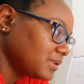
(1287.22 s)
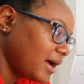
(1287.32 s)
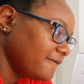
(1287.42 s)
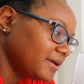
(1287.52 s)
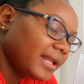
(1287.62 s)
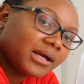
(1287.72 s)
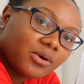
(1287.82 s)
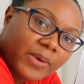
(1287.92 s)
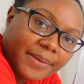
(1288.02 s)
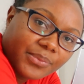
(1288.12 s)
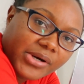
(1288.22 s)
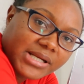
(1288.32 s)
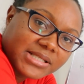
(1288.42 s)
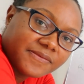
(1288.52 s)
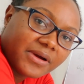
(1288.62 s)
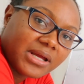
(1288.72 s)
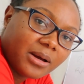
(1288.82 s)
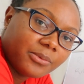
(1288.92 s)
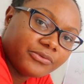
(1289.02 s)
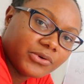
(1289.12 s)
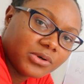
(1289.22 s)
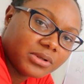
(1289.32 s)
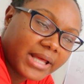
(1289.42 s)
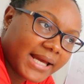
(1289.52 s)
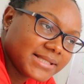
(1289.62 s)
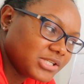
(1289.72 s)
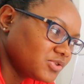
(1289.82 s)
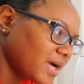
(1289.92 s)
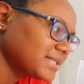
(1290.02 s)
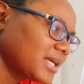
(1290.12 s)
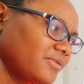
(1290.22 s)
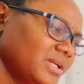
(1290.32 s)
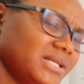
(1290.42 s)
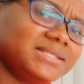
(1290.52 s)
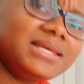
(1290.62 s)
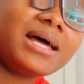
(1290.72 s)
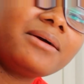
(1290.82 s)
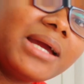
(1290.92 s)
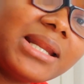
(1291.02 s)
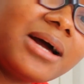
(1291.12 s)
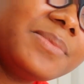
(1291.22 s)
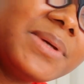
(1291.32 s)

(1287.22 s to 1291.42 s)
I feel like a whiteboard is very helpful. Like I said, you guys can't really see that right now